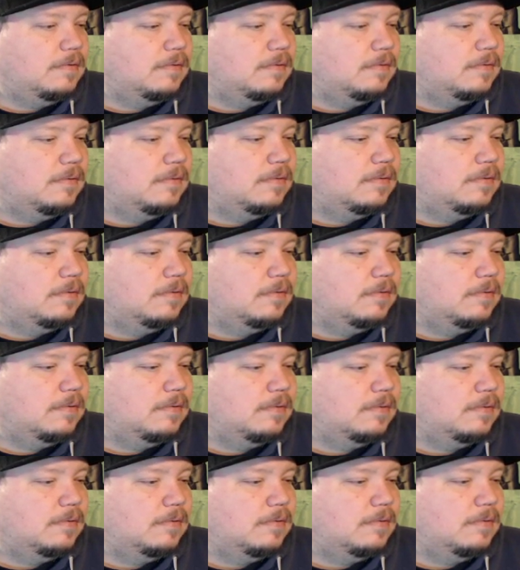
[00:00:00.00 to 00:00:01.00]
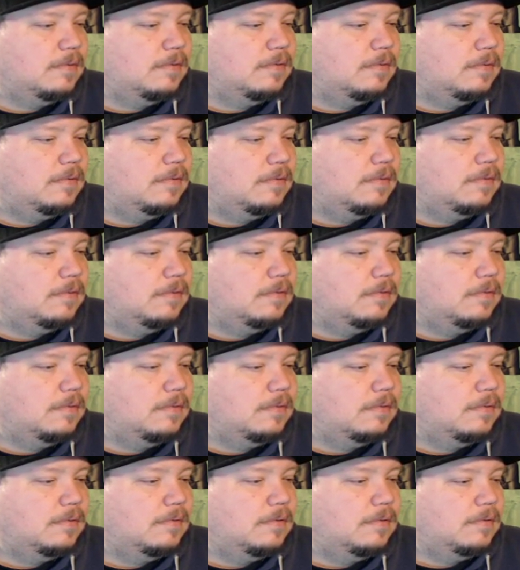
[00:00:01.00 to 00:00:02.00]

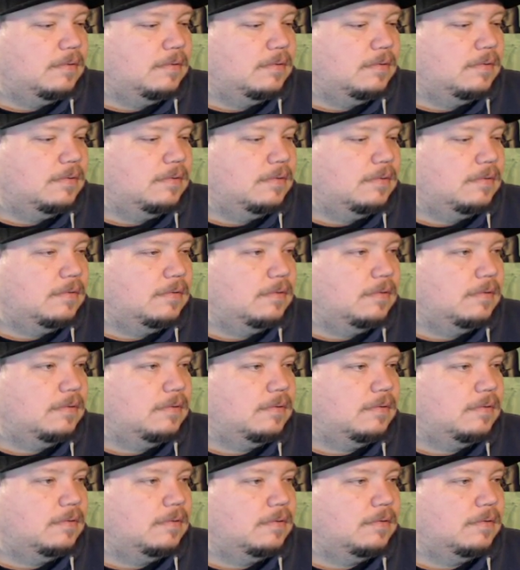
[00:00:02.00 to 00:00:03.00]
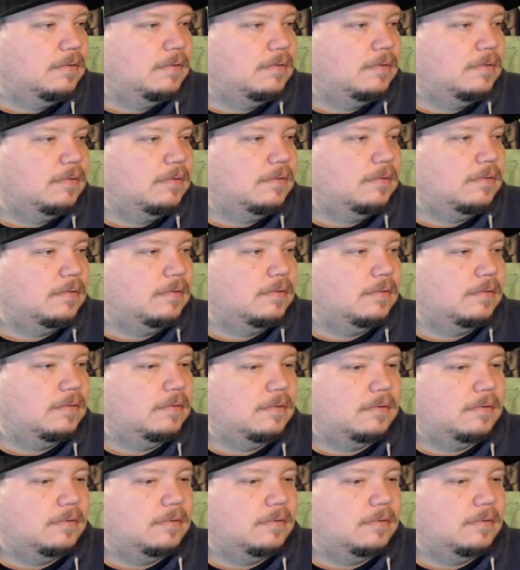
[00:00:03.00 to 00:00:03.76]
[no speech]